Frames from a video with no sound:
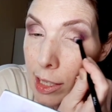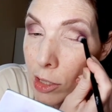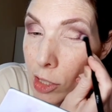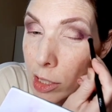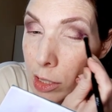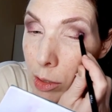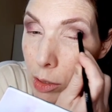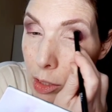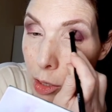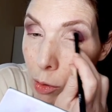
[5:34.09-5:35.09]
You just
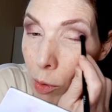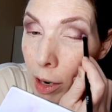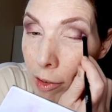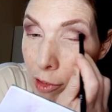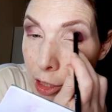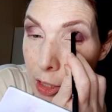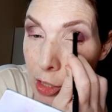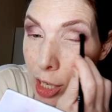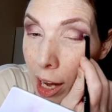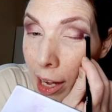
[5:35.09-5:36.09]
don't want it for your
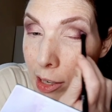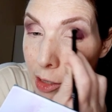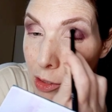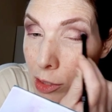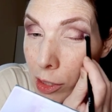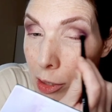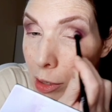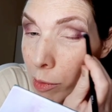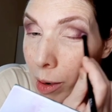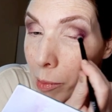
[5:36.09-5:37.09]
child.
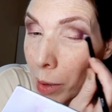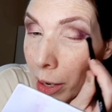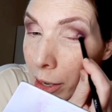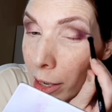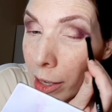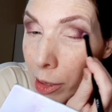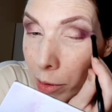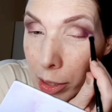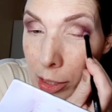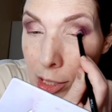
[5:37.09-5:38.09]
You want better. You
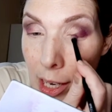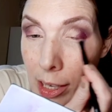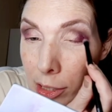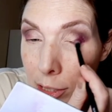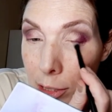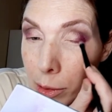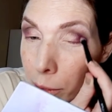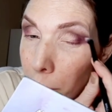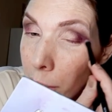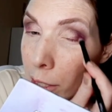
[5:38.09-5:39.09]
want your child to